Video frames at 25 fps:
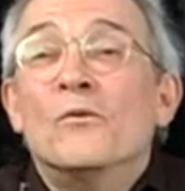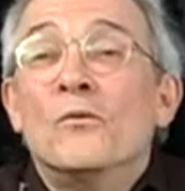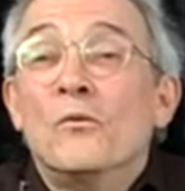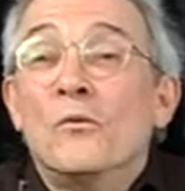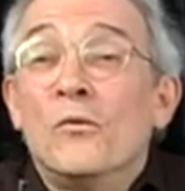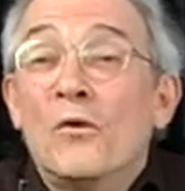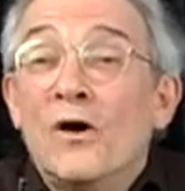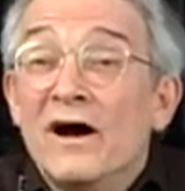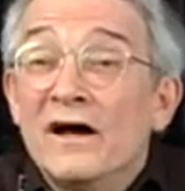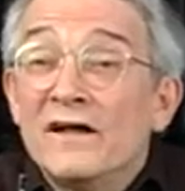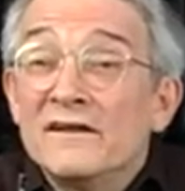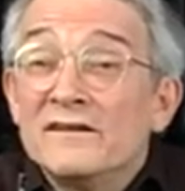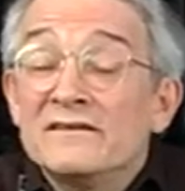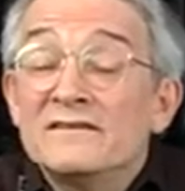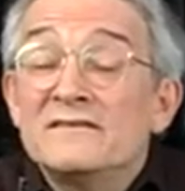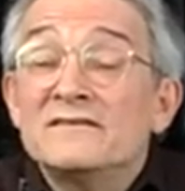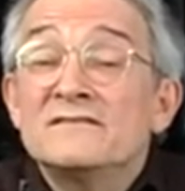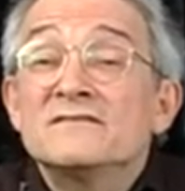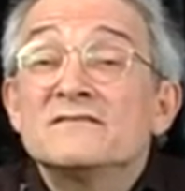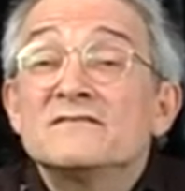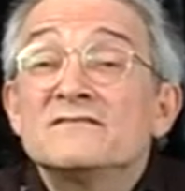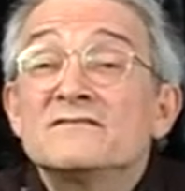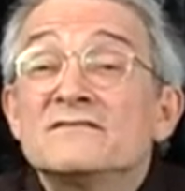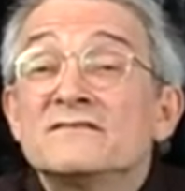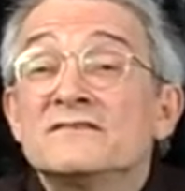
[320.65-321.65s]
1,
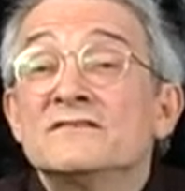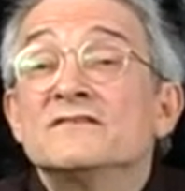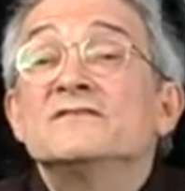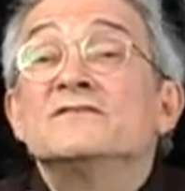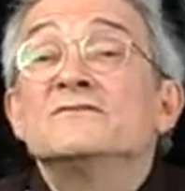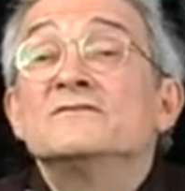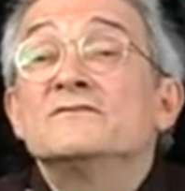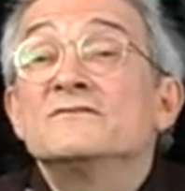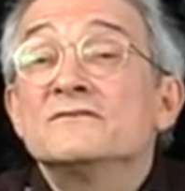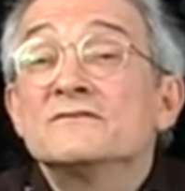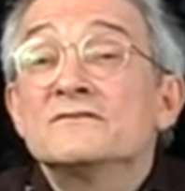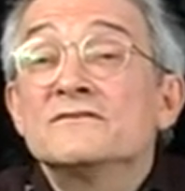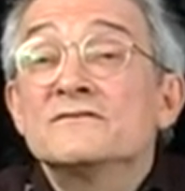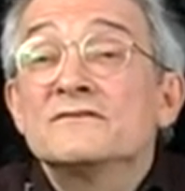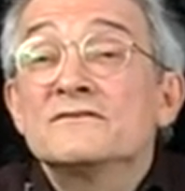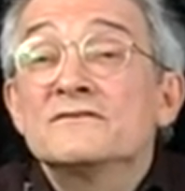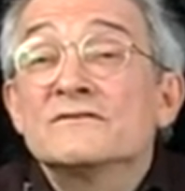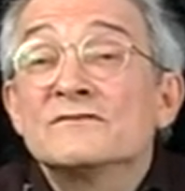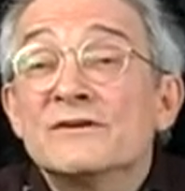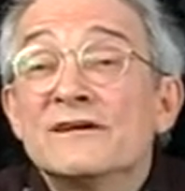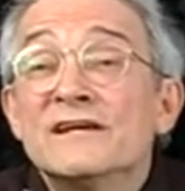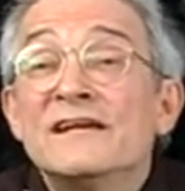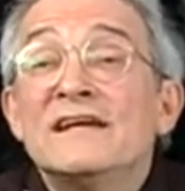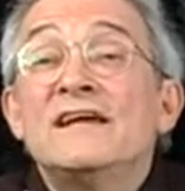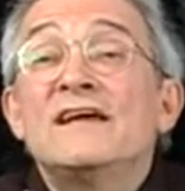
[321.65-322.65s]
2,
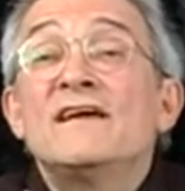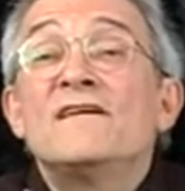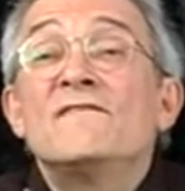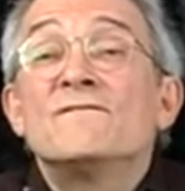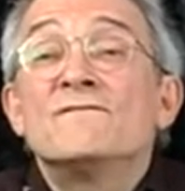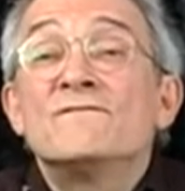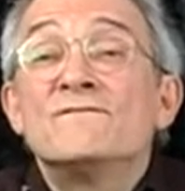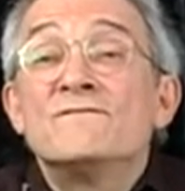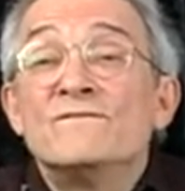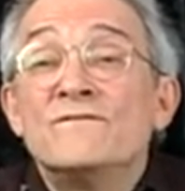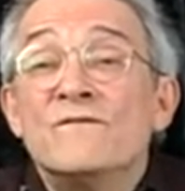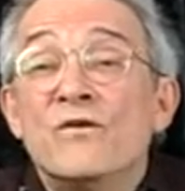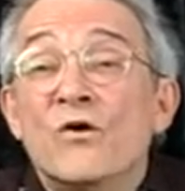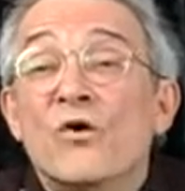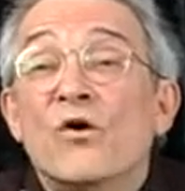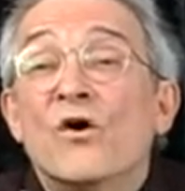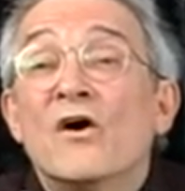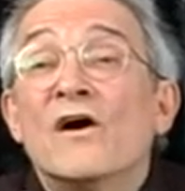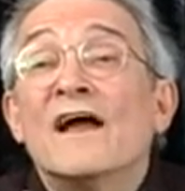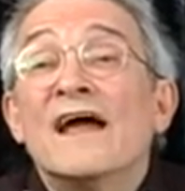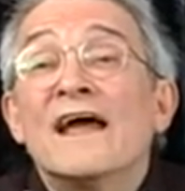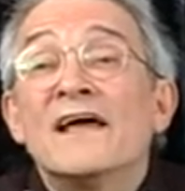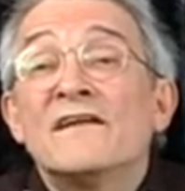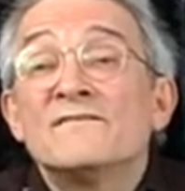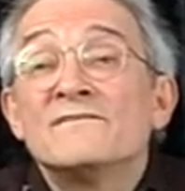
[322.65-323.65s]
3,
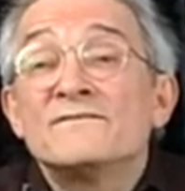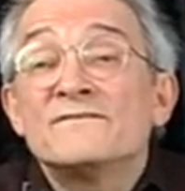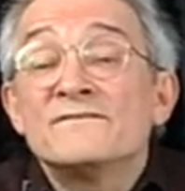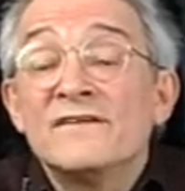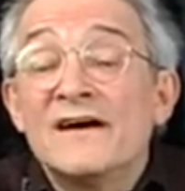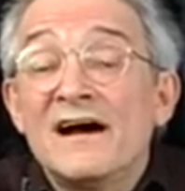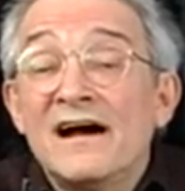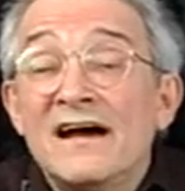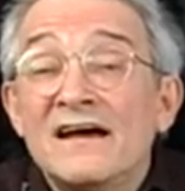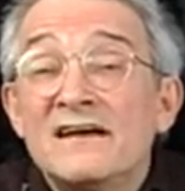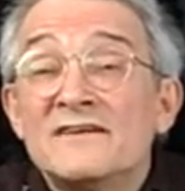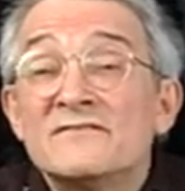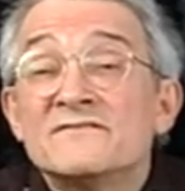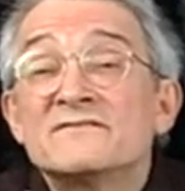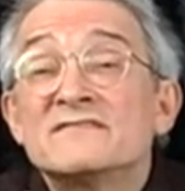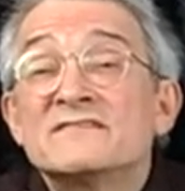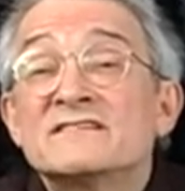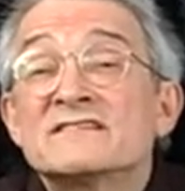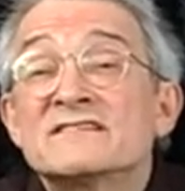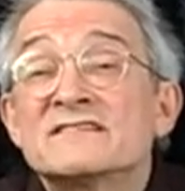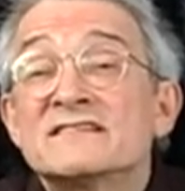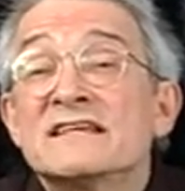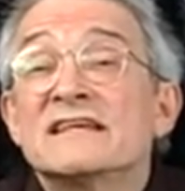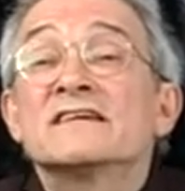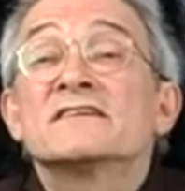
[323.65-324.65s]
4, and 5,
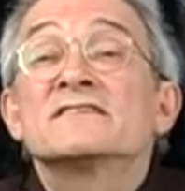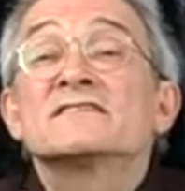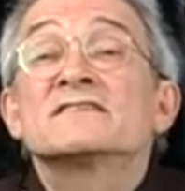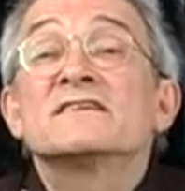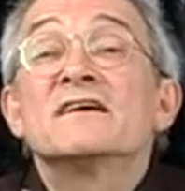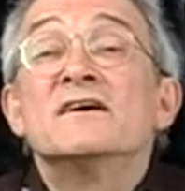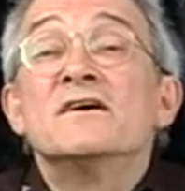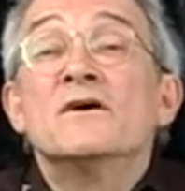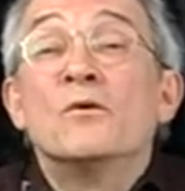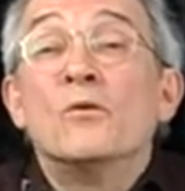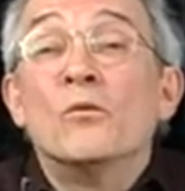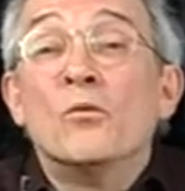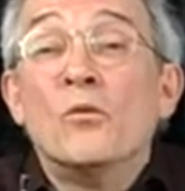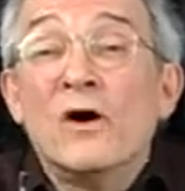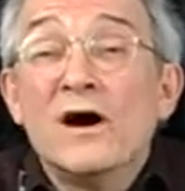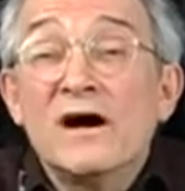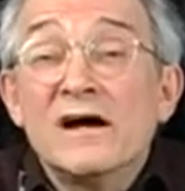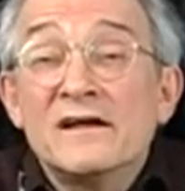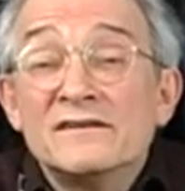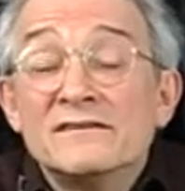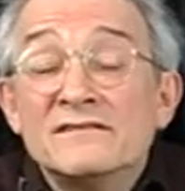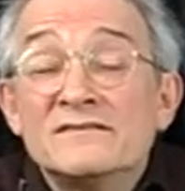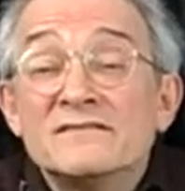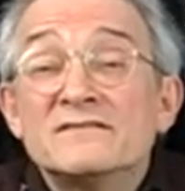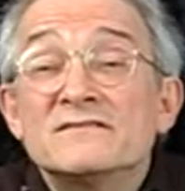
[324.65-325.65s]
6.
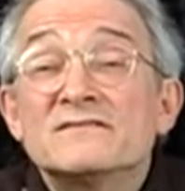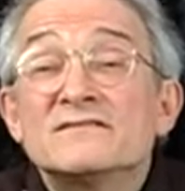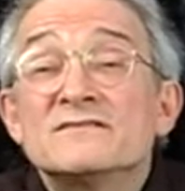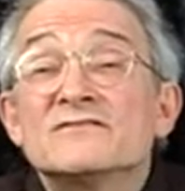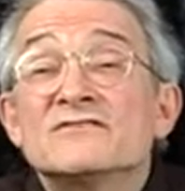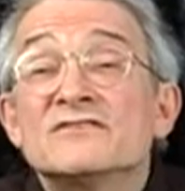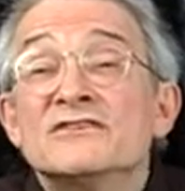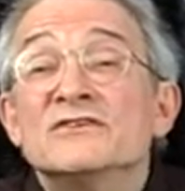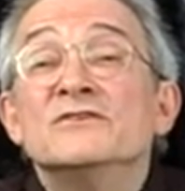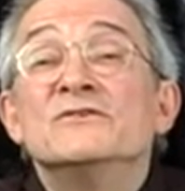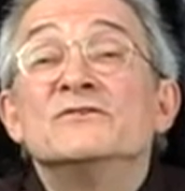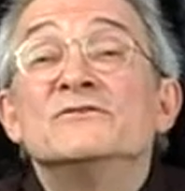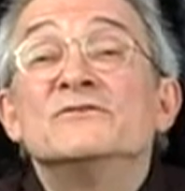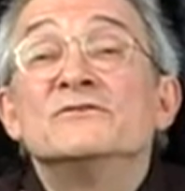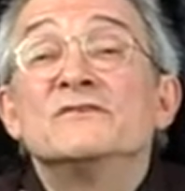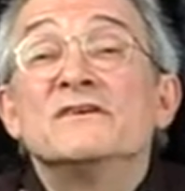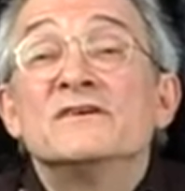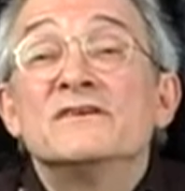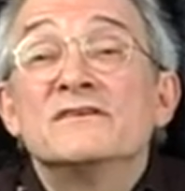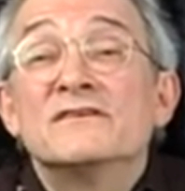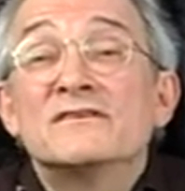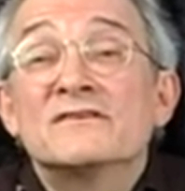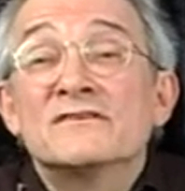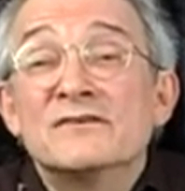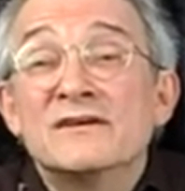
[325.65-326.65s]
1,
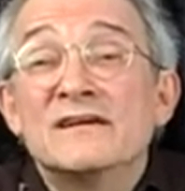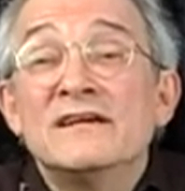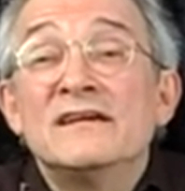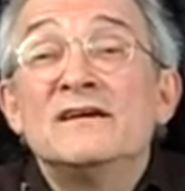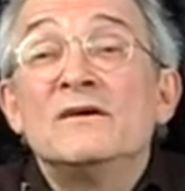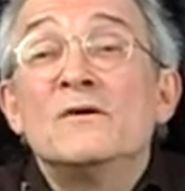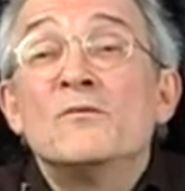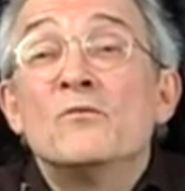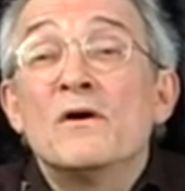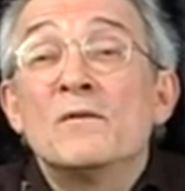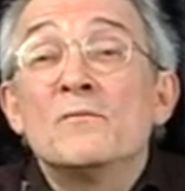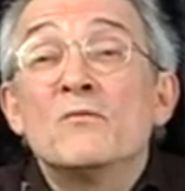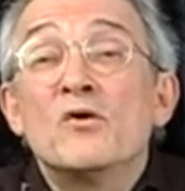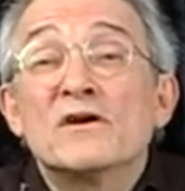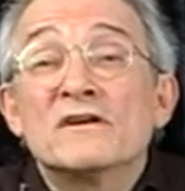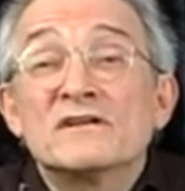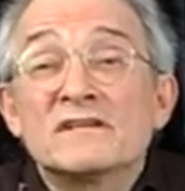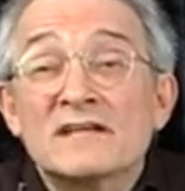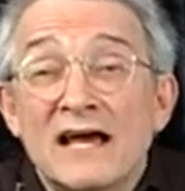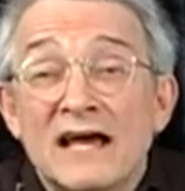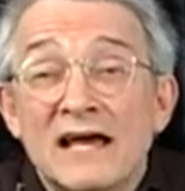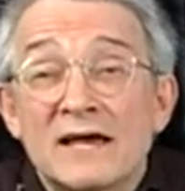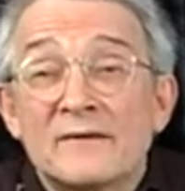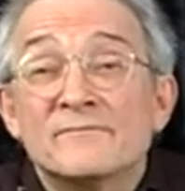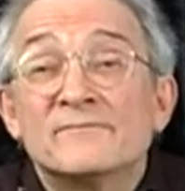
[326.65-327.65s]
2, 3. One more
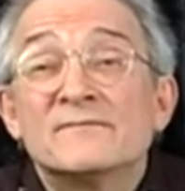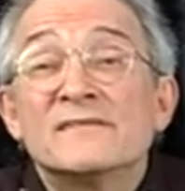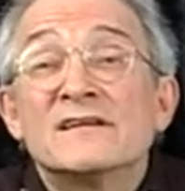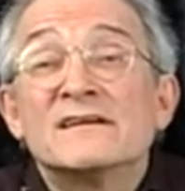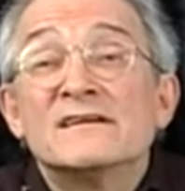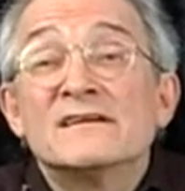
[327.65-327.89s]
time.